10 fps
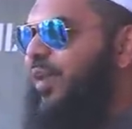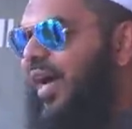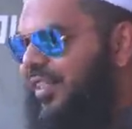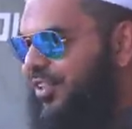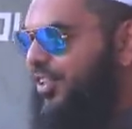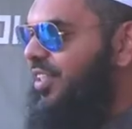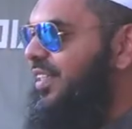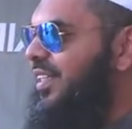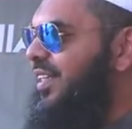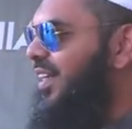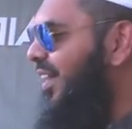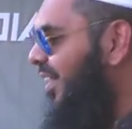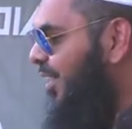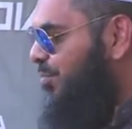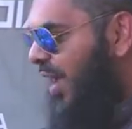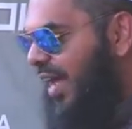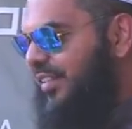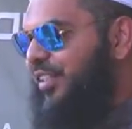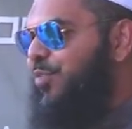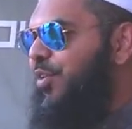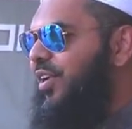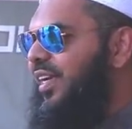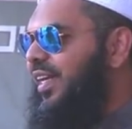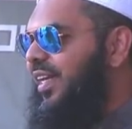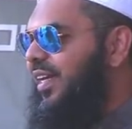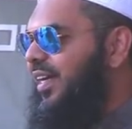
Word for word: pious children and a pious community.